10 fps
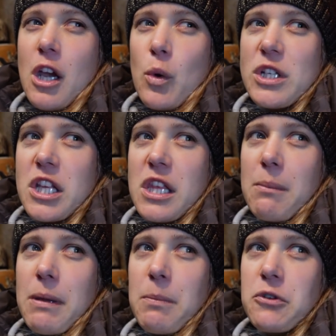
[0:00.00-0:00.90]
which I
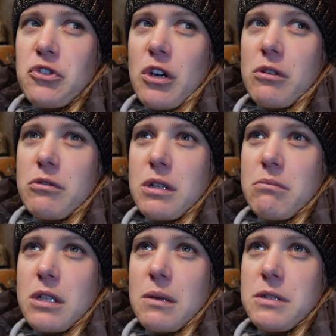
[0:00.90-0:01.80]
think people struggle
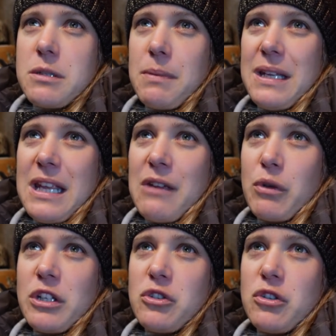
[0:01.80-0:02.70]
sometimes to believe
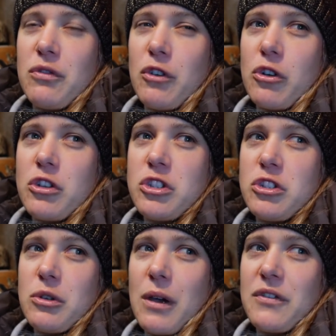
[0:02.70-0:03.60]
when you do vlog, because you
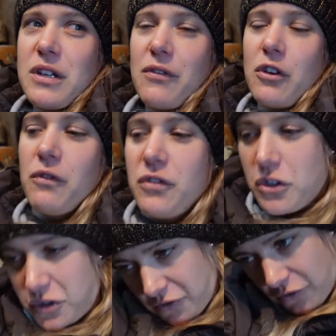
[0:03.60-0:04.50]
do have to have
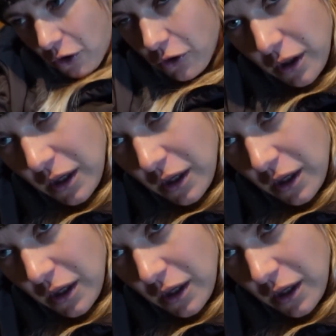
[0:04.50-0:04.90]
confidence to vlog,